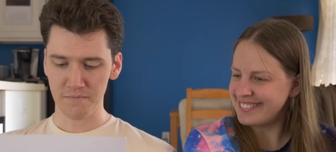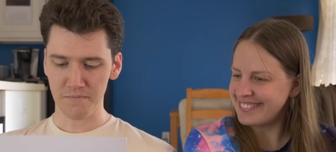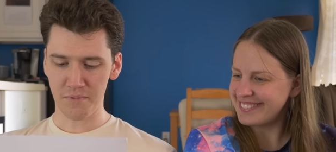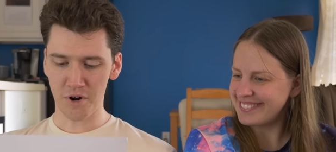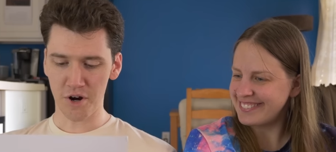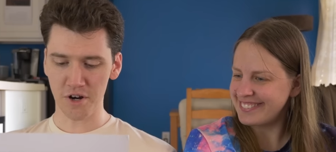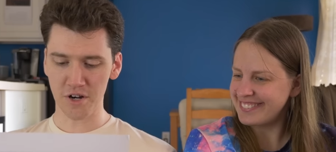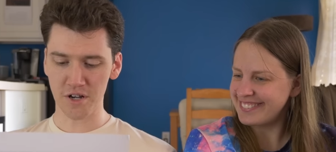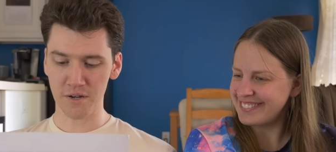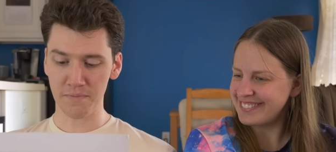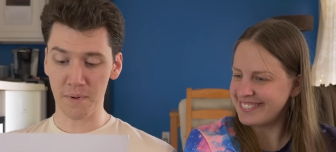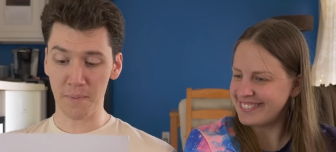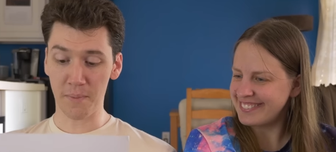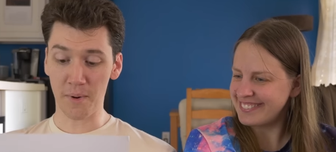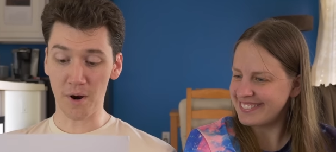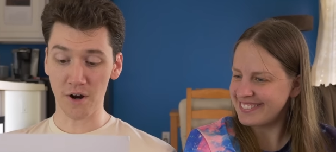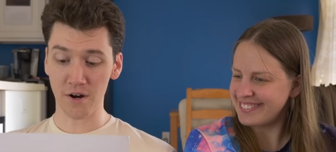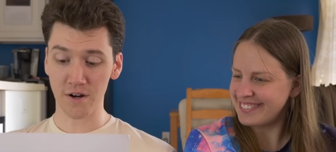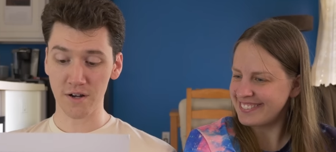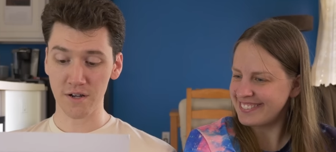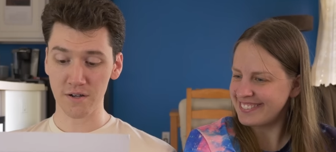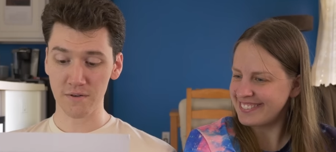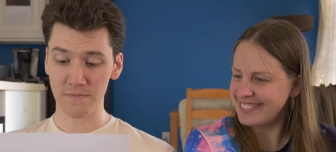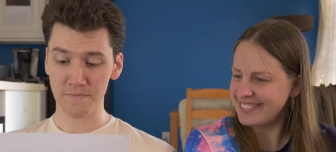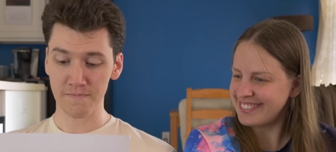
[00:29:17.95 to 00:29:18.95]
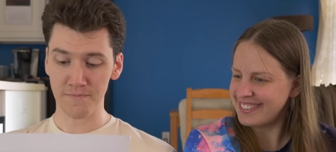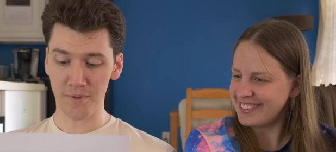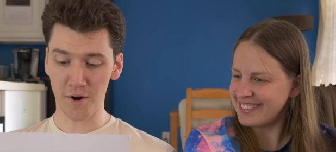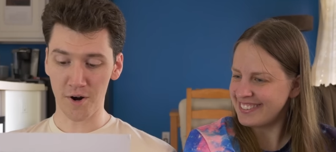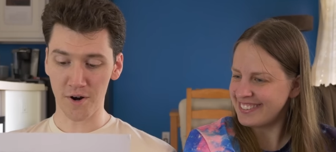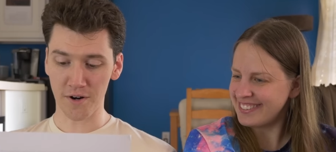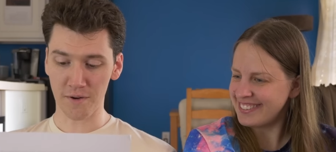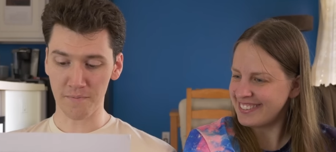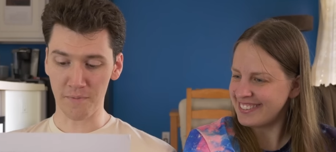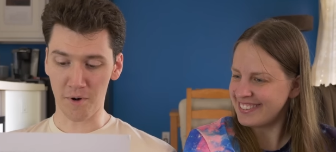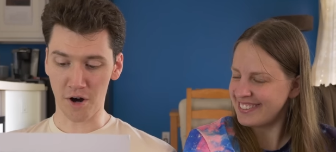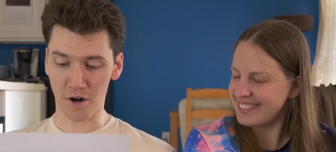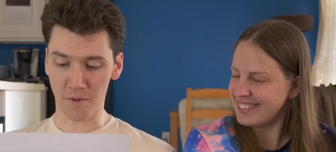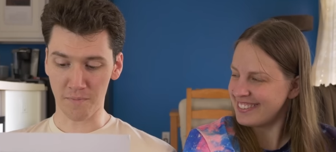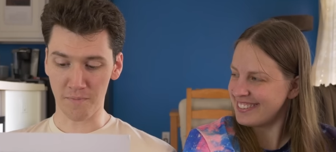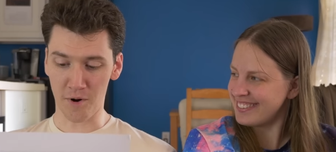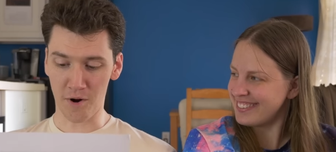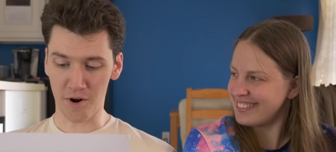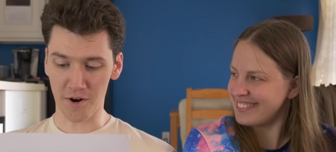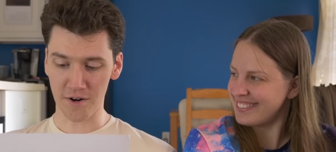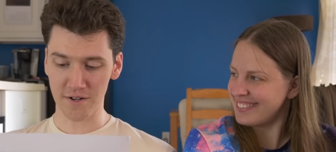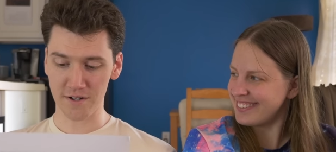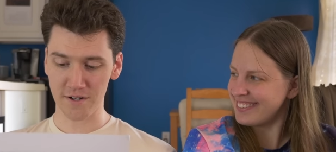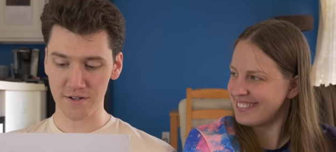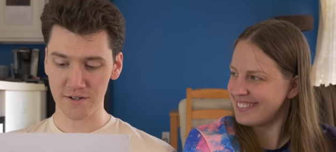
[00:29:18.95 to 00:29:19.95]
Speaker 1: Bark, bark, bark, bark,
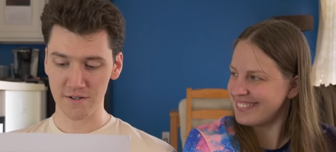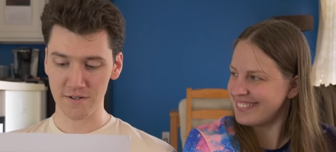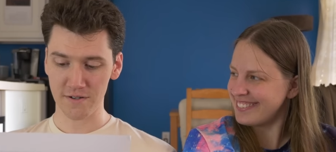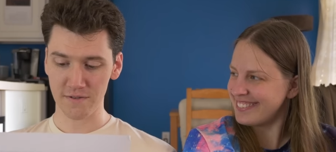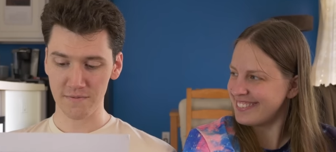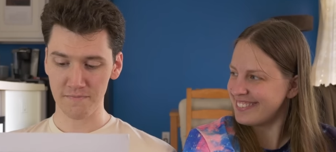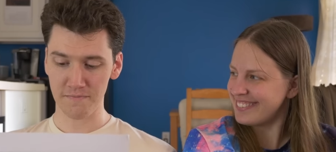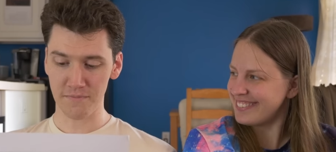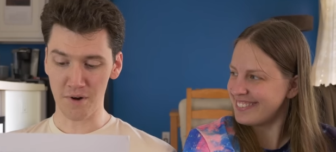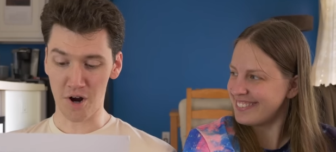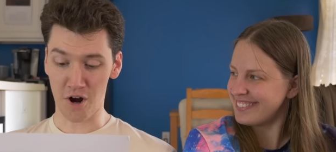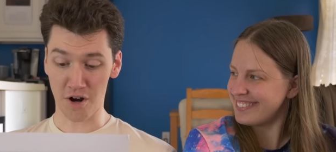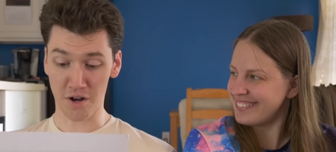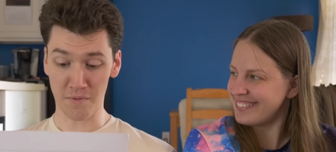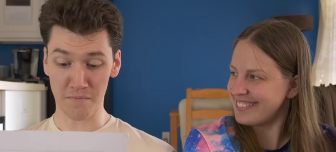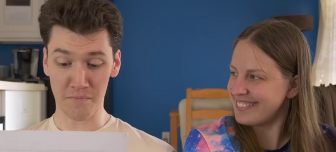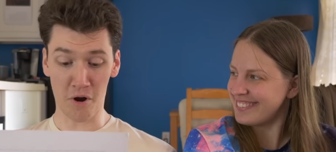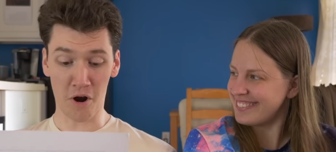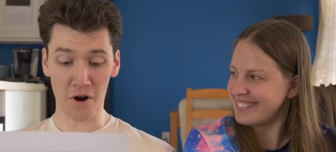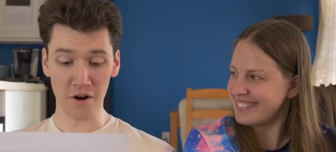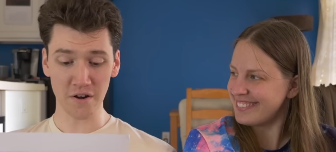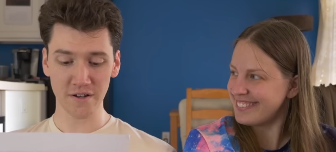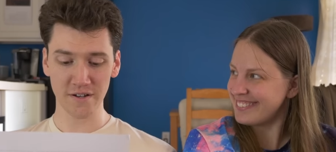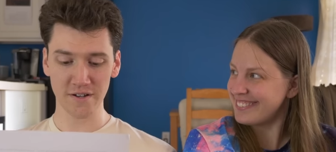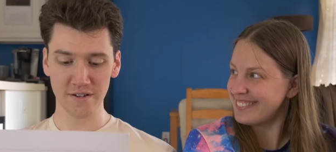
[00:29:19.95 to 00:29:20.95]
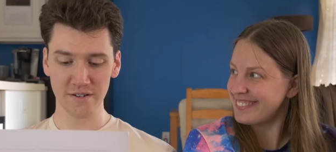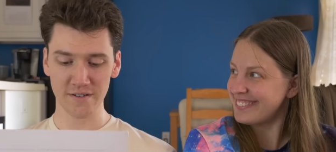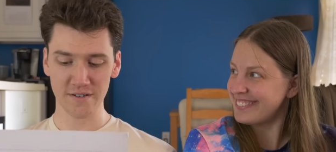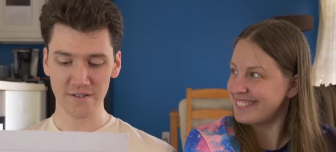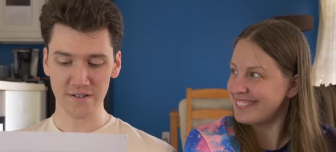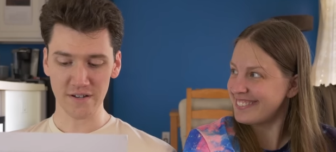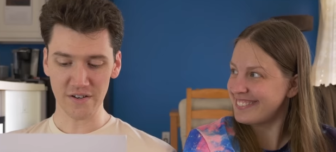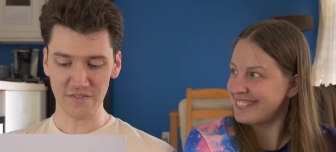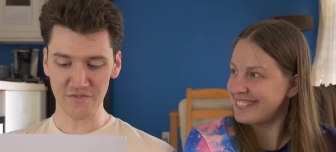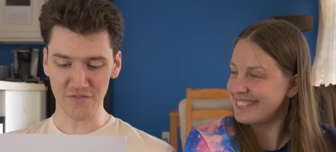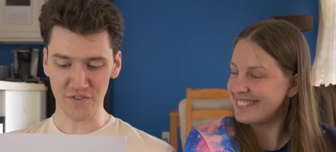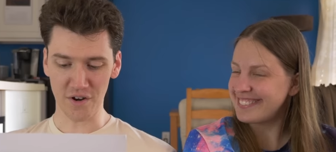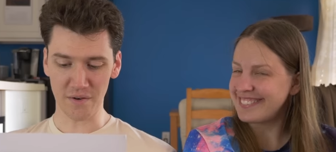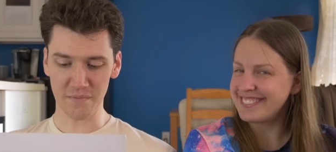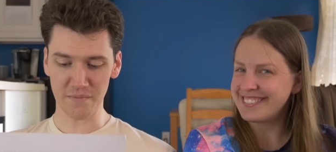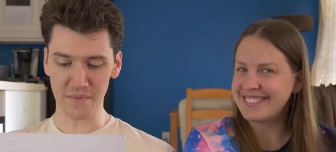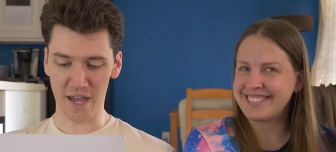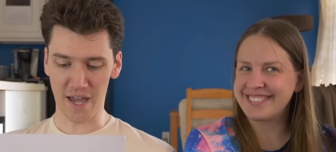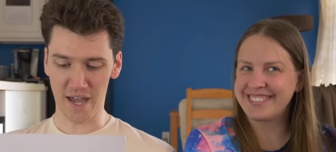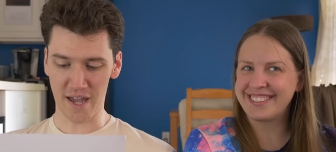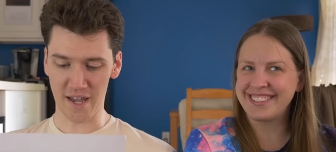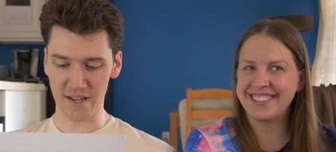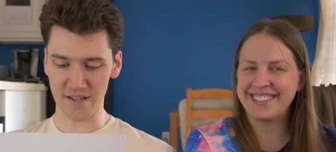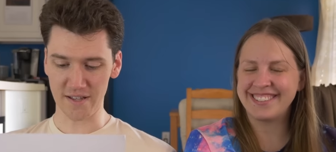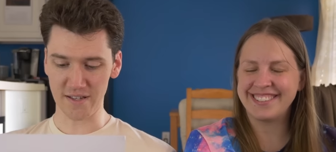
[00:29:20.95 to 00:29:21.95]
bark, bark, bark from
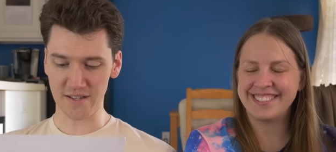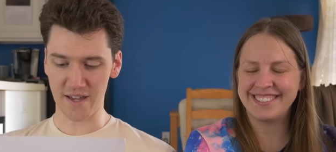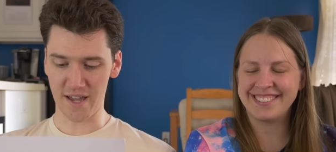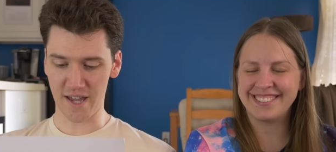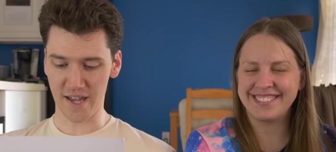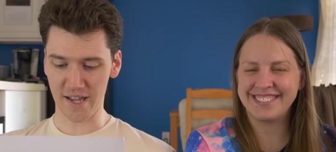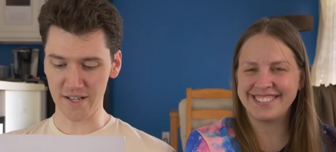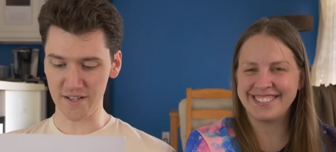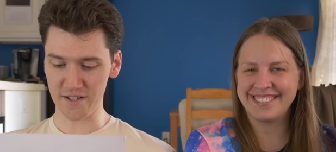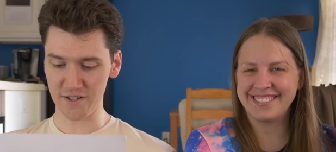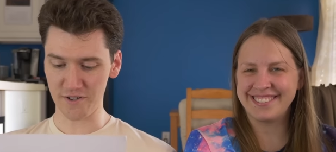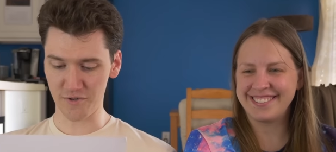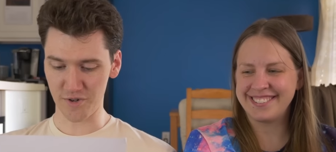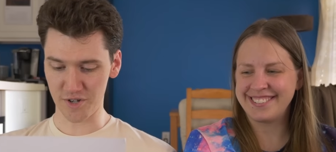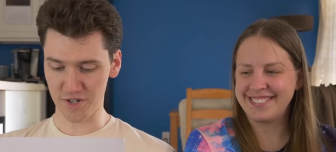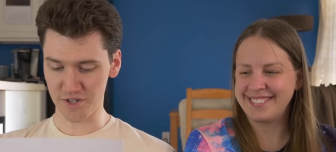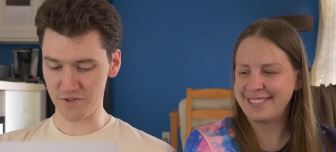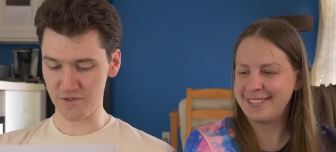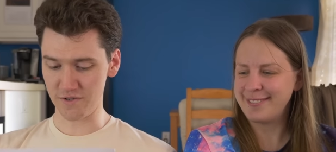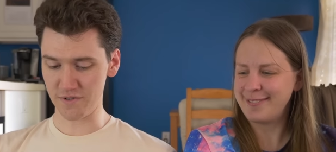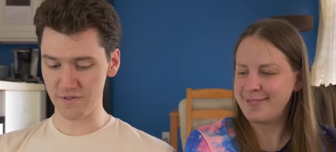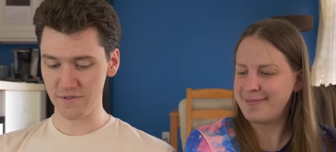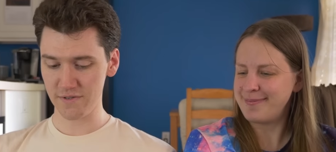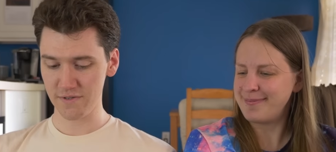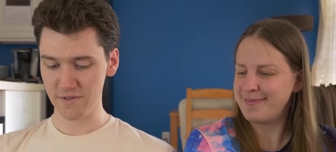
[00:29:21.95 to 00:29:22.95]
Anne and Crystal.